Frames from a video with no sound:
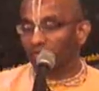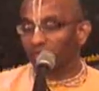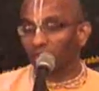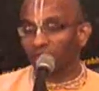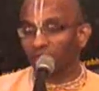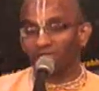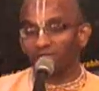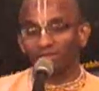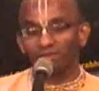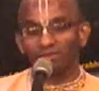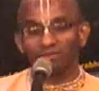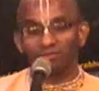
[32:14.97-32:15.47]

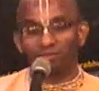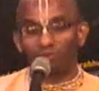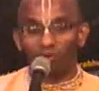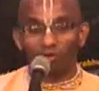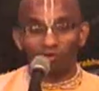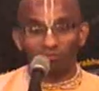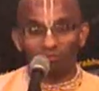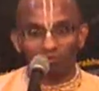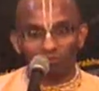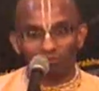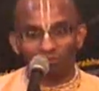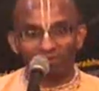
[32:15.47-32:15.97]
Okay, so all
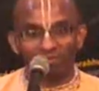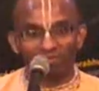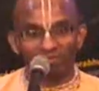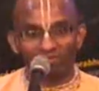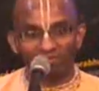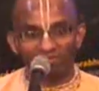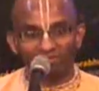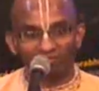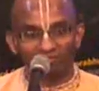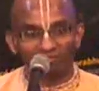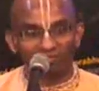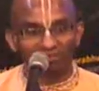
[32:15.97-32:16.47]
of us were
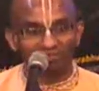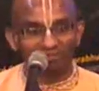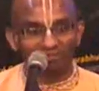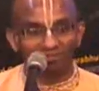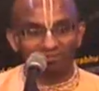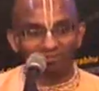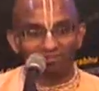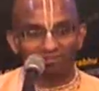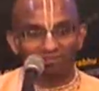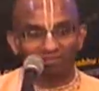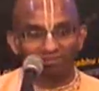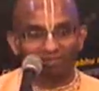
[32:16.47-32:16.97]
interested.
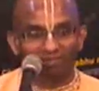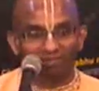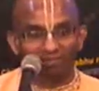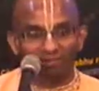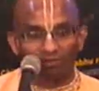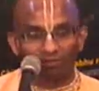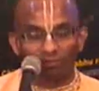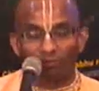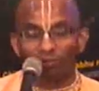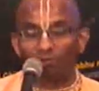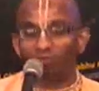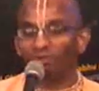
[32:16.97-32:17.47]

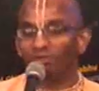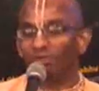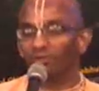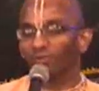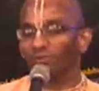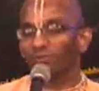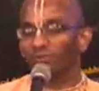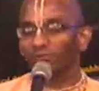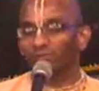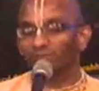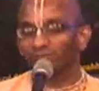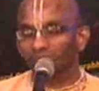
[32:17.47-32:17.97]
What will you
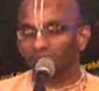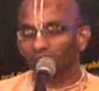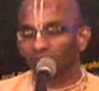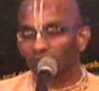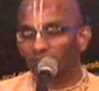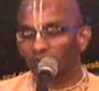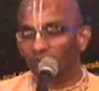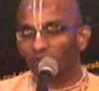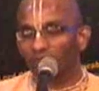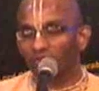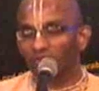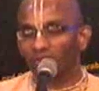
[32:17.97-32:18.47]
do?
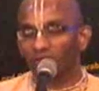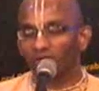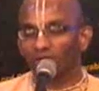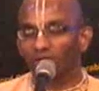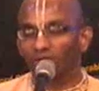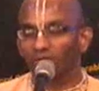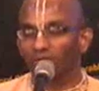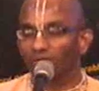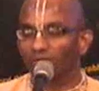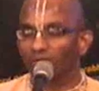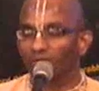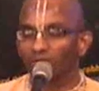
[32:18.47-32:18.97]
So he said,
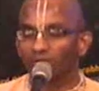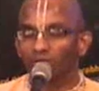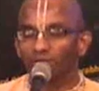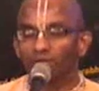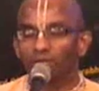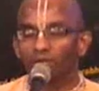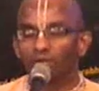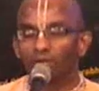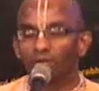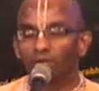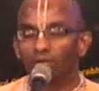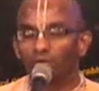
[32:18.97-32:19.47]

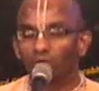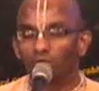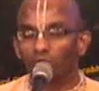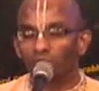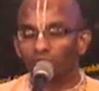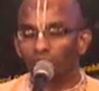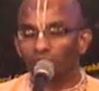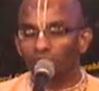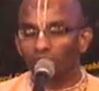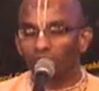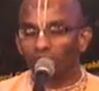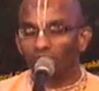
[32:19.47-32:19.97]

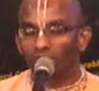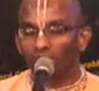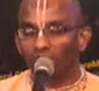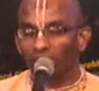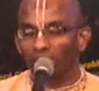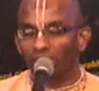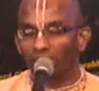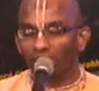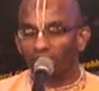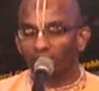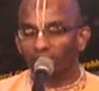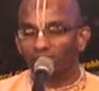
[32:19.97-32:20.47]
close your
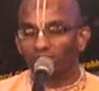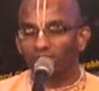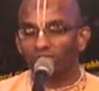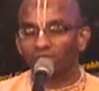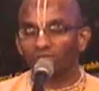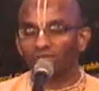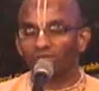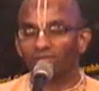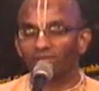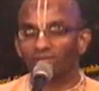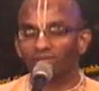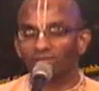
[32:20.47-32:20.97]

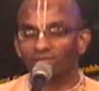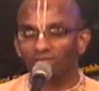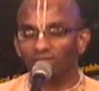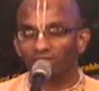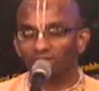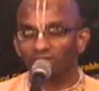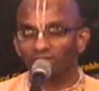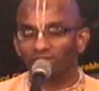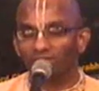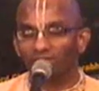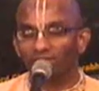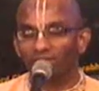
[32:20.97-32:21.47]
eyes.
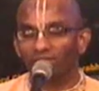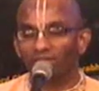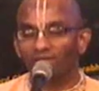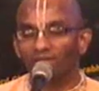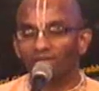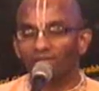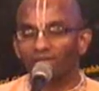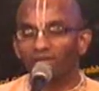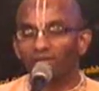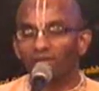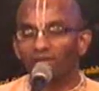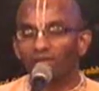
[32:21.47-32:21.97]

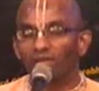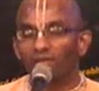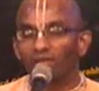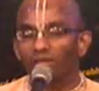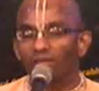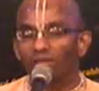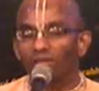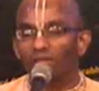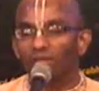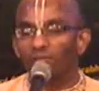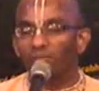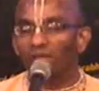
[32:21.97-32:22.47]

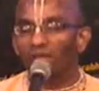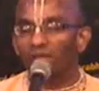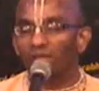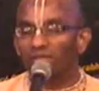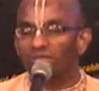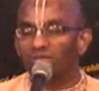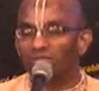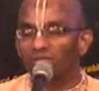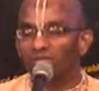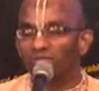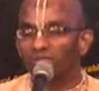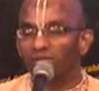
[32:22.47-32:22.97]

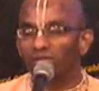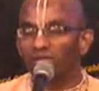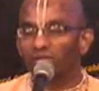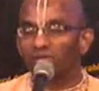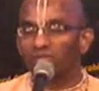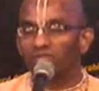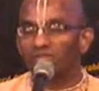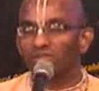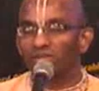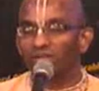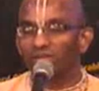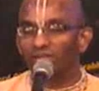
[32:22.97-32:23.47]
Imagine that you're
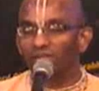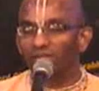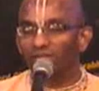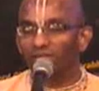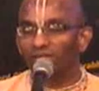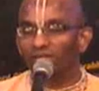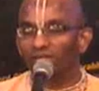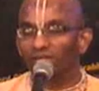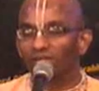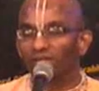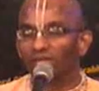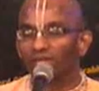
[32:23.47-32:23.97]

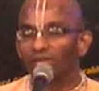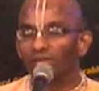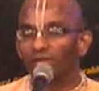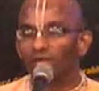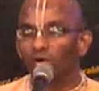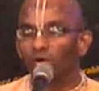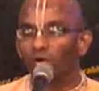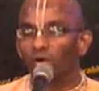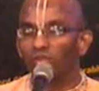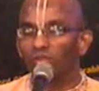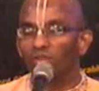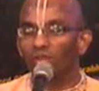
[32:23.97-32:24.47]
sitting
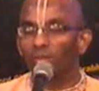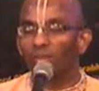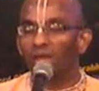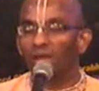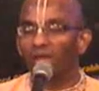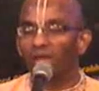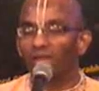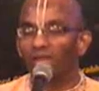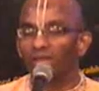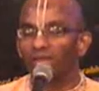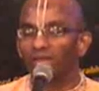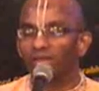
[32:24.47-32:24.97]
on the
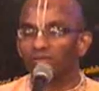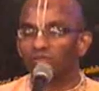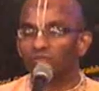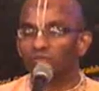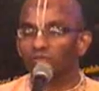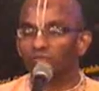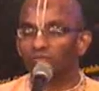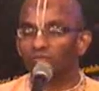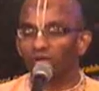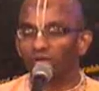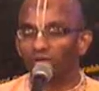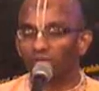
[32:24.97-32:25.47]
banks
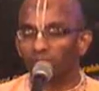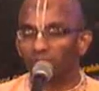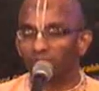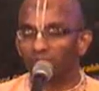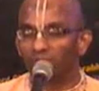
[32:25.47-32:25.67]
of a river.